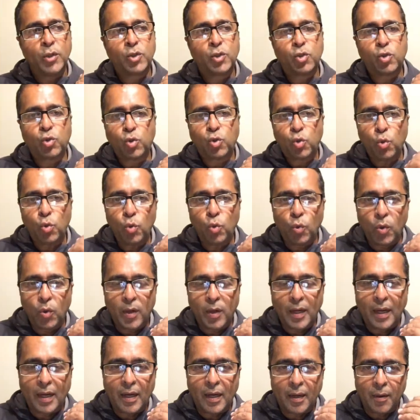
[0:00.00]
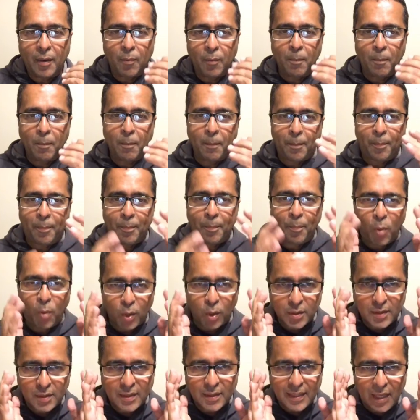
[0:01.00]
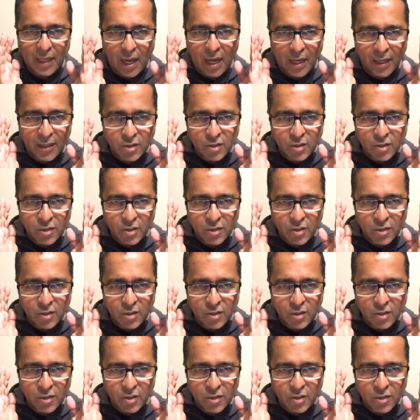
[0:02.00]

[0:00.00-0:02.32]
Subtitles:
was to put